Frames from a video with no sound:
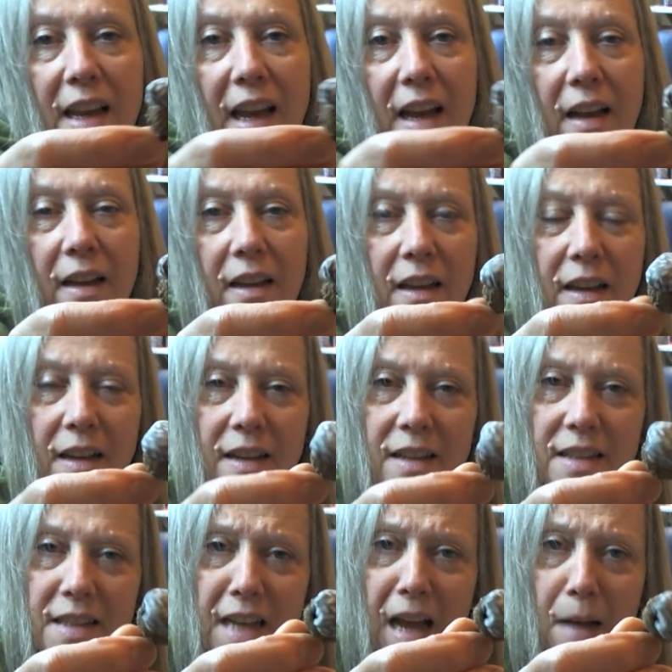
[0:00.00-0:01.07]
here.
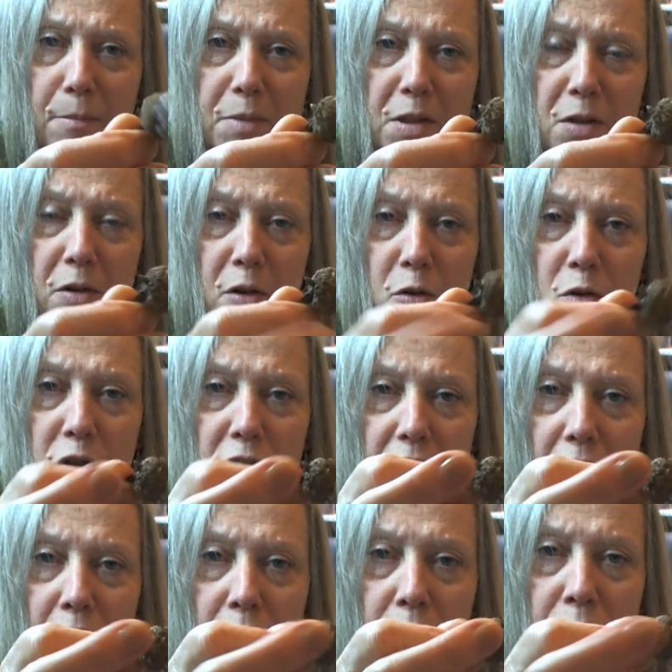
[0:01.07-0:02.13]
Isn't it absolutely gorgeous?
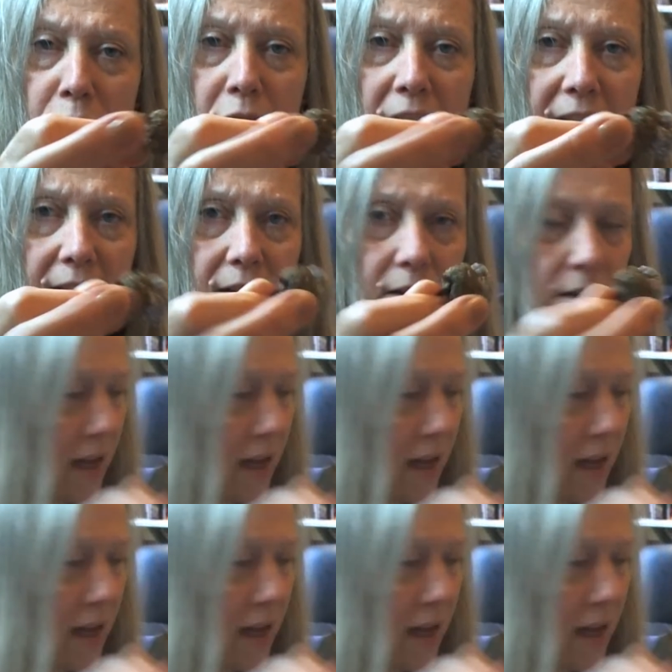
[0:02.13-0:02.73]
A real